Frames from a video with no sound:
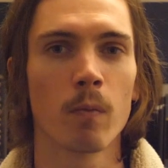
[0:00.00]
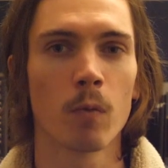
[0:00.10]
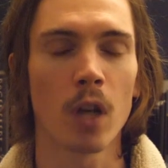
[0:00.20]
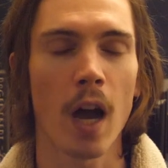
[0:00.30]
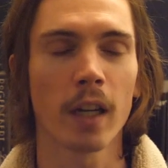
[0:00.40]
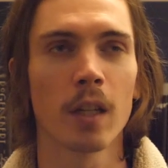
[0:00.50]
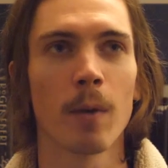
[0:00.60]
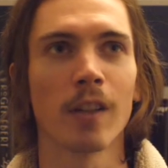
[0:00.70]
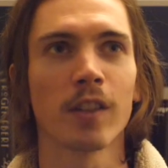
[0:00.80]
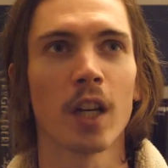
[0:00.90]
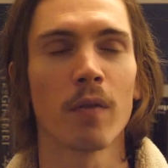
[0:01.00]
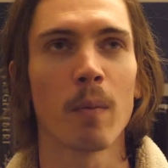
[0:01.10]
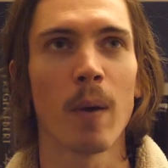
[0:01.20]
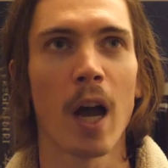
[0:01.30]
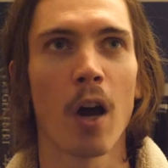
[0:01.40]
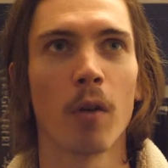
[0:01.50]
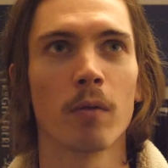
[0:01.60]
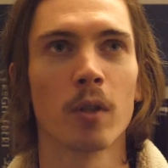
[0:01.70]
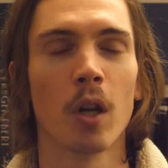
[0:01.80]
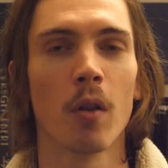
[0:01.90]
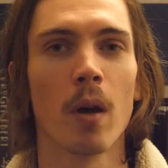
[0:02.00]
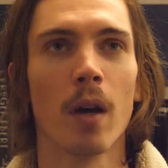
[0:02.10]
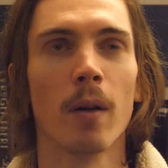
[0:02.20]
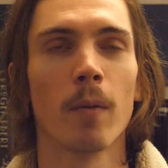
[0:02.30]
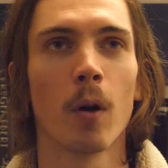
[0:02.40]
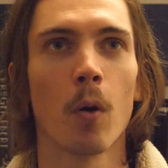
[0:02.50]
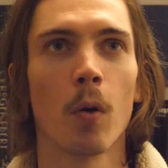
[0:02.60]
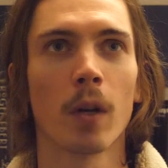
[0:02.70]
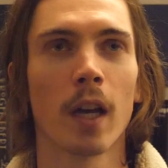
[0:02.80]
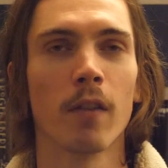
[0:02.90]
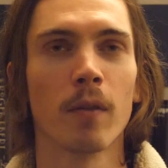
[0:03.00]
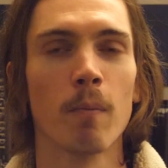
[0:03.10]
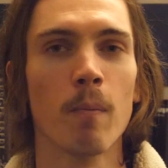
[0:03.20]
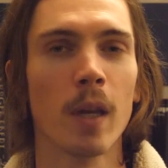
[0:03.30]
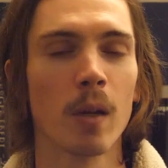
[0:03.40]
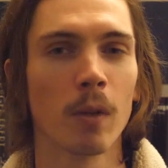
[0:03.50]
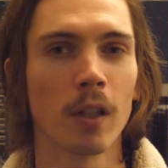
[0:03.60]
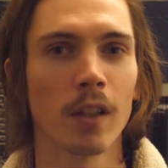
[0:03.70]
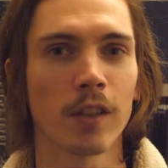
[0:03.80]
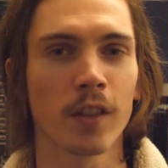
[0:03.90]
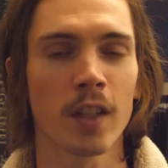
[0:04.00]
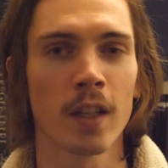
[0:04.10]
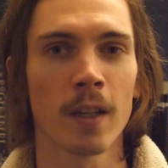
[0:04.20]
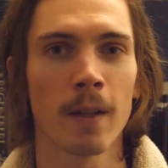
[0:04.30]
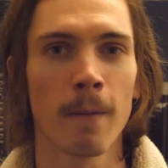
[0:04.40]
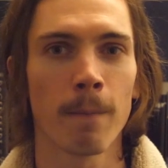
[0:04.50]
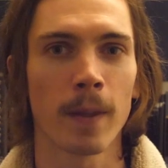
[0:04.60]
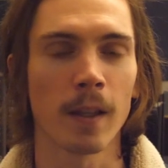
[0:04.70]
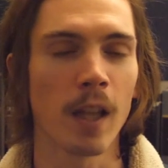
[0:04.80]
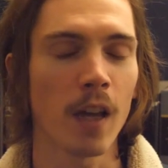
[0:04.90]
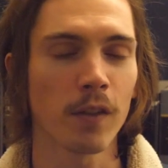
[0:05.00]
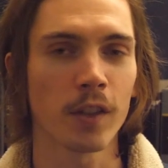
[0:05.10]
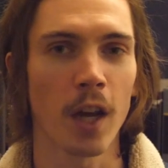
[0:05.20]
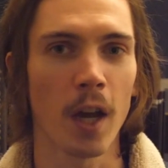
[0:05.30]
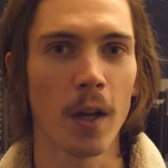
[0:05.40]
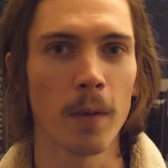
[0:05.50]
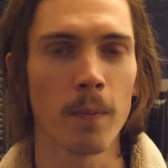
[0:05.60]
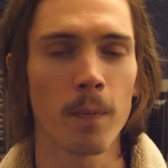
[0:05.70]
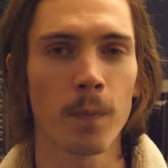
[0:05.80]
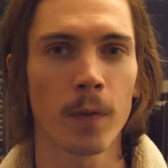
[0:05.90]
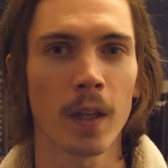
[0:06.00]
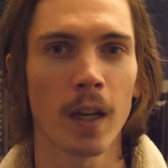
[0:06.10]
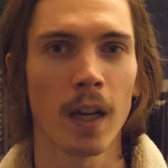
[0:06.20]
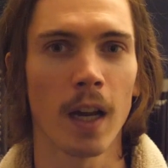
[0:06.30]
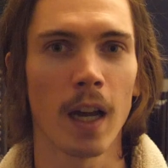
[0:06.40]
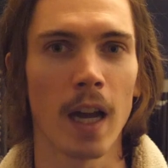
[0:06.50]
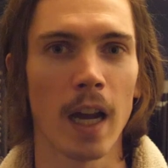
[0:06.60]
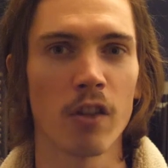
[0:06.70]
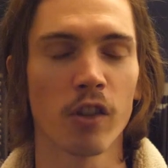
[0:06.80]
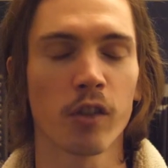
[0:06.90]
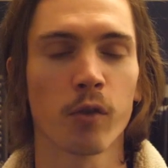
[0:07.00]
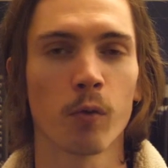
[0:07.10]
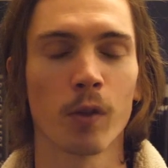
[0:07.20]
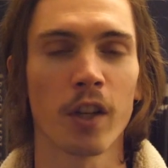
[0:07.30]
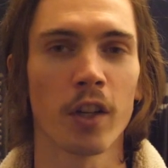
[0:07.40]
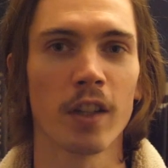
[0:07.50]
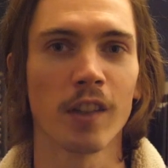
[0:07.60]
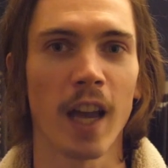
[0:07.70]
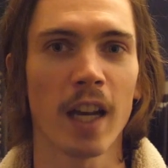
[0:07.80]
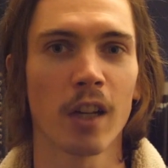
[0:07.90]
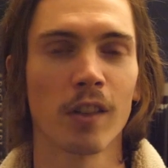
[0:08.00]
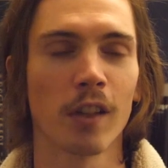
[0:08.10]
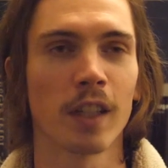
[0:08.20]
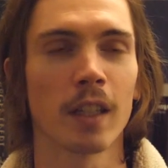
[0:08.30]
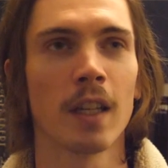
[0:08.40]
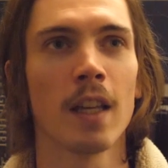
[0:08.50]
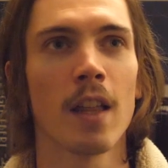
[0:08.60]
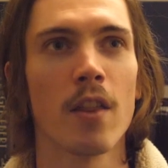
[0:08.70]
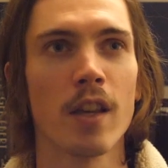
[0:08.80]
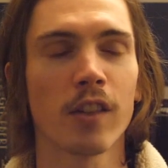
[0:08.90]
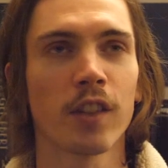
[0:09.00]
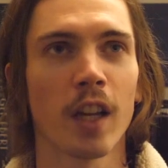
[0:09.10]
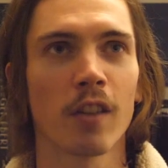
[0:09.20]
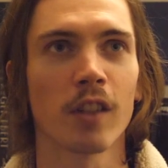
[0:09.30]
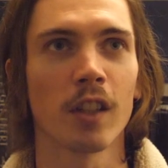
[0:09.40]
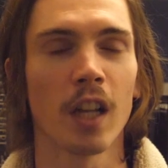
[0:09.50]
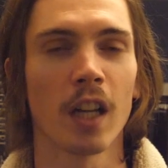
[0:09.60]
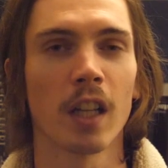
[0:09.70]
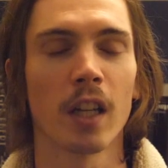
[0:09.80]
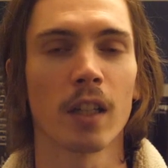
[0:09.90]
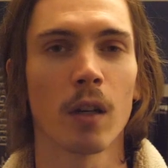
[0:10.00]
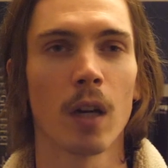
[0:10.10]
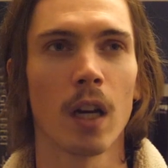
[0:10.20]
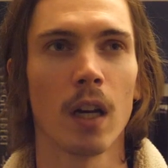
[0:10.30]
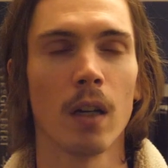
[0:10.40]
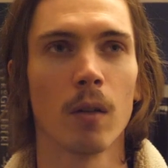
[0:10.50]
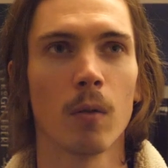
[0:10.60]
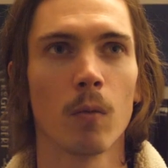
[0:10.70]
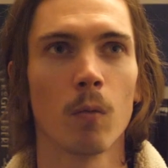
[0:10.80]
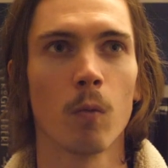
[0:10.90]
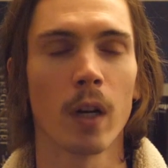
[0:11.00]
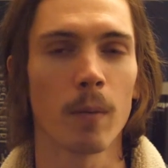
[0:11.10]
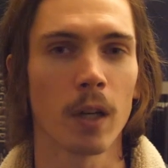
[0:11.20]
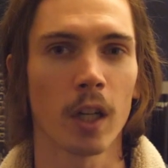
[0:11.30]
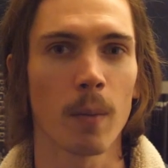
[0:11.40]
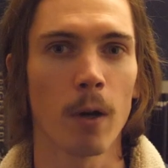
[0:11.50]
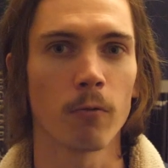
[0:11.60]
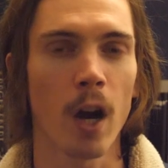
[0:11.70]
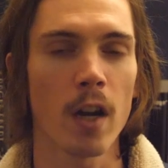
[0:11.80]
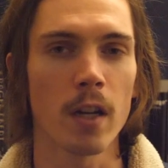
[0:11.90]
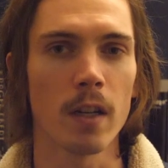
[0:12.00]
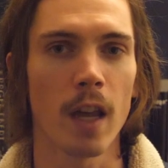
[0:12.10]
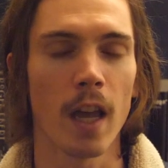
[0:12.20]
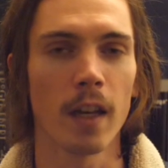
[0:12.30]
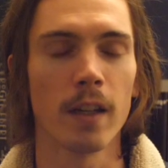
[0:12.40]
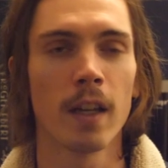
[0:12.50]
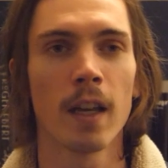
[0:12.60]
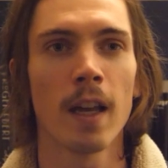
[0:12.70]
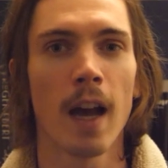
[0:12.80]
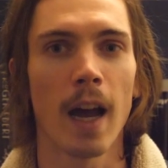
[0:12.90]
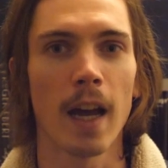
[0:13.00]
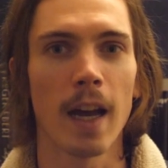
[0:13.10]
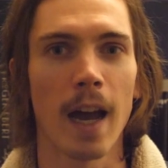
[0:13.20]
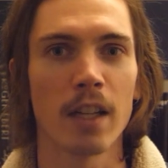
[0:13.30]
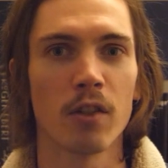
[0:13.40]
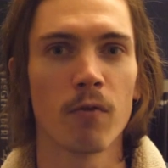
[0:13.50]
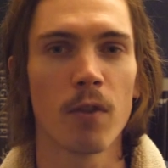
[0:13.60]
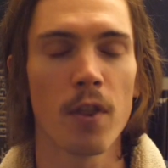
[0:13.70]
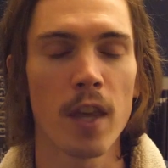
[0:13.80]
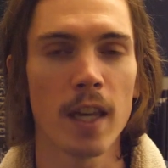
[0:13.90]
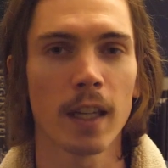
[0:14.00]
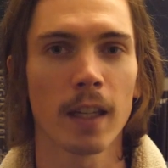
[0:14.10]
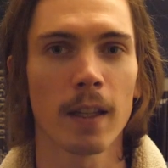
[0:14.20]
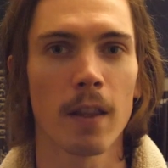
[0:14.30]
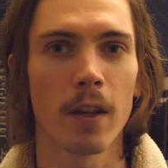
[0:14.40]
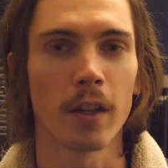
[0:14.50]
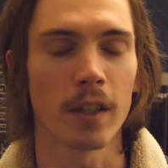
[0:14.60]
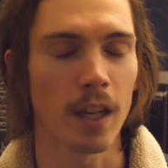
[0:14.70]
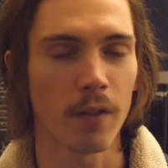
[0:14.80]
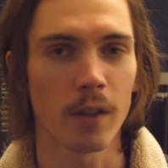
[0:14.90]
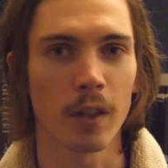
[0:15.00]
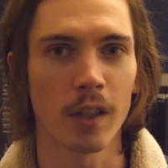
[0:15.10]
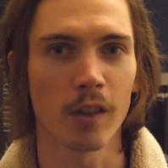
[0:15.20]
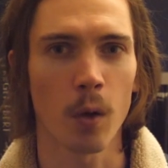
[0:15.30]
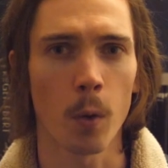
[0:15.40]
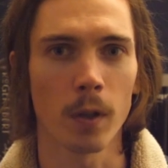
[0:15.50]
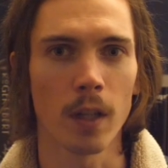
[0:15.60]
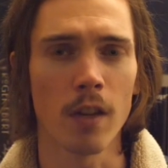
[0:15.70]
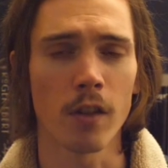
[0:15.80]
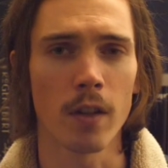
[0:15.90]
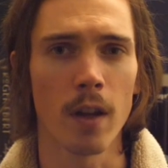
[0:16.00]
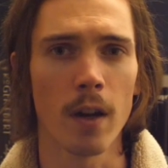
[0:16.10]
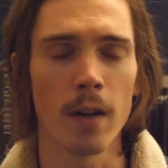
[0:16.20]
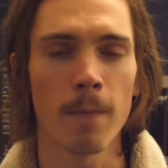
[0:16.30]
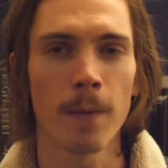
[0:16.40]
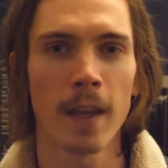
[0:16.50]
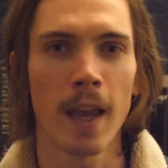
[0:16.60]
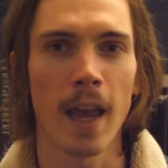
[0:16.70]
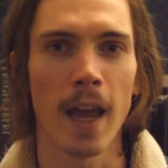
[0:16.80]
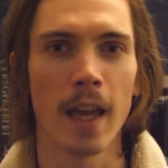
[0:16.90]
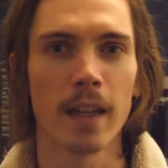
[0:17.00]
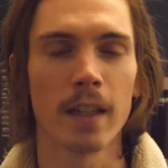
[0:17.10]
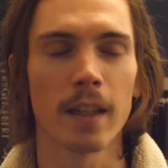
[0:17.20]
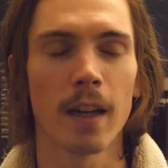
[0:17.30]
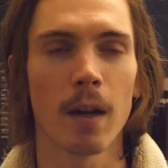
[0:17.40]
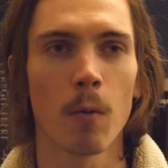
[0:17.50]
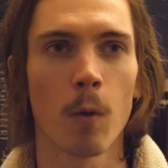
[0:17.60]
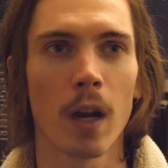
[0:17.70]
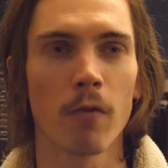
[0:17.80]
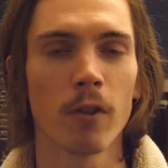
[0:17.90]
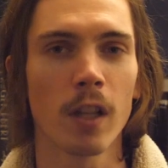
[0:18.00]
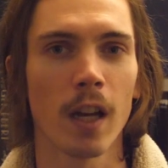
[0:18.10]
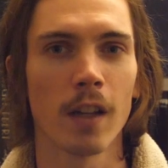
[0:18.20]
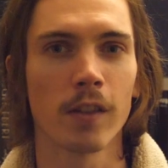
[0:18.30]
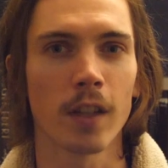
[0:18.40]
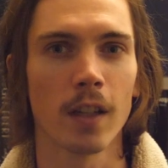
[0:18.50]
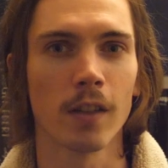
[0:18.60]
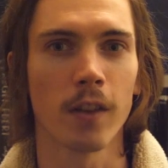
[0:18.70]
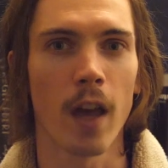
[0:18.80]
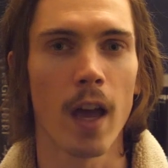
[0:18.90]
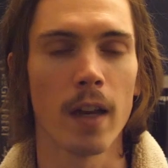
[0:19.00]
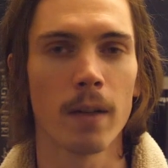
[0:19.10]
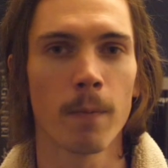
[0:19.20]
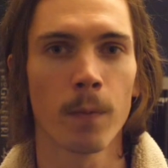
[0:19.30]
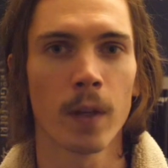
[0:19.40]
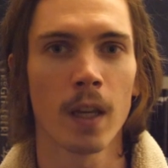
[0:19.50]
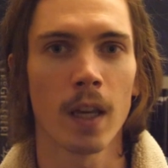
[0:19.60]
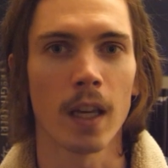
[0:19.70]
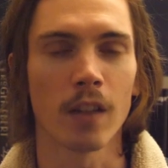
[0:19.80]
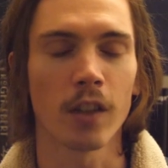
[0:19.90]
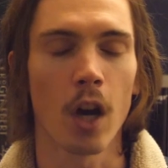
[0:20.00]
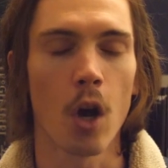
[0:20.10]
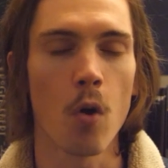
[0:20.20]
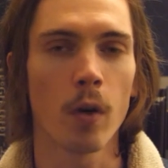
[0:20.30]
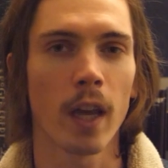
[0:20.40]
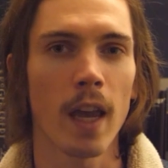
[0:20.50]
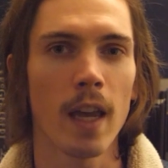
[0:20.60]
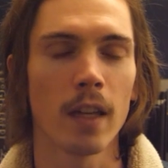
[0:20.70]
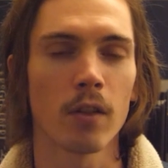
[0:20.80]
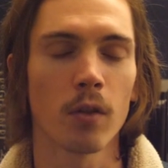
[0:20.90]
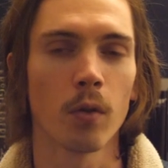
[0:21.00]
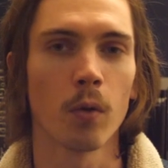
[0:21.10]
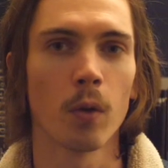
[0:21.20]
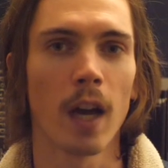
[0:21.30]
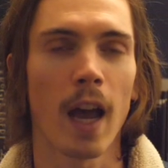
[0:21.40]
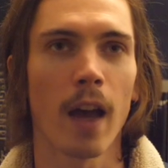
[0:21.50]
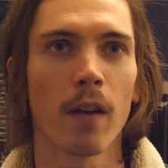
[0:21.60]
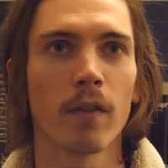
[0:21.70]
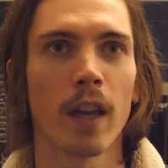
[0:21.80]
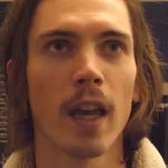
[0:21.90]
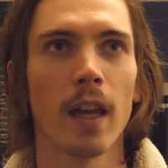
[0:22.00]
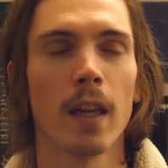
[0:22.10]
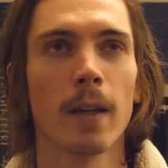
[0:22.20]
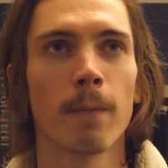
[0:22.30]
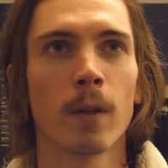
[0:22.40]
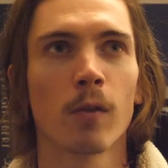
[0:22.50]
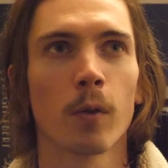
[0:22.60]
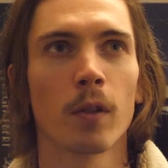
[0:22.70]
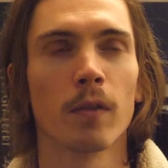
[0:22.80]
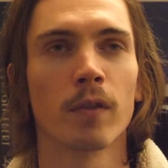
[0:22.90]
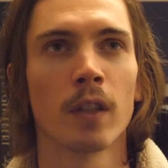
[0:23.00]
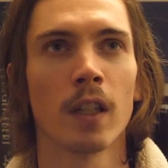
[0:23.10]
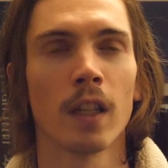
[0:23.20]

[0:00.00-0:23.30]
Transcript: talking to myself about, the whole kind of minimalist lifestyle, I just was hearing these echoes. I was like, this sounds a lot like when I'm talking about writing. And I think there definitely is a correlation there. And what I realized is that it's okay to have a sort of